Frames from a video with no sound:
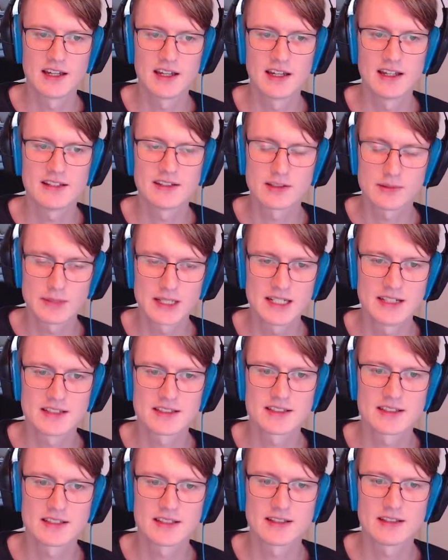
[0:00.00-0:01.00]

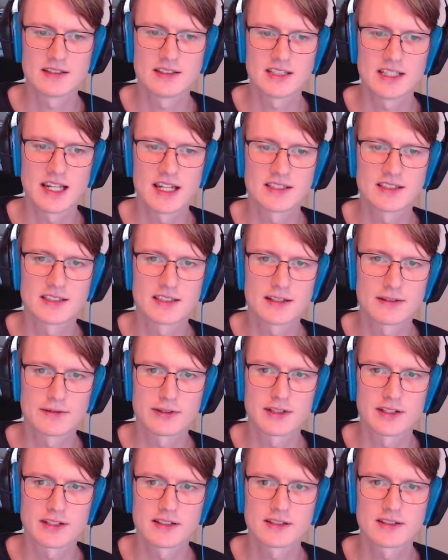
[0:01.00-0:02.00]
intermediate CA
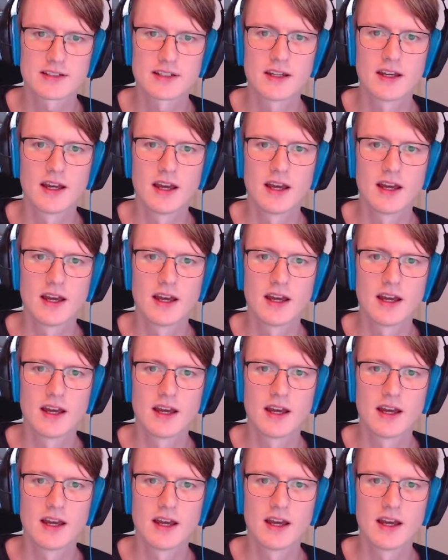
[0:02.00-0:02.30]
certificate,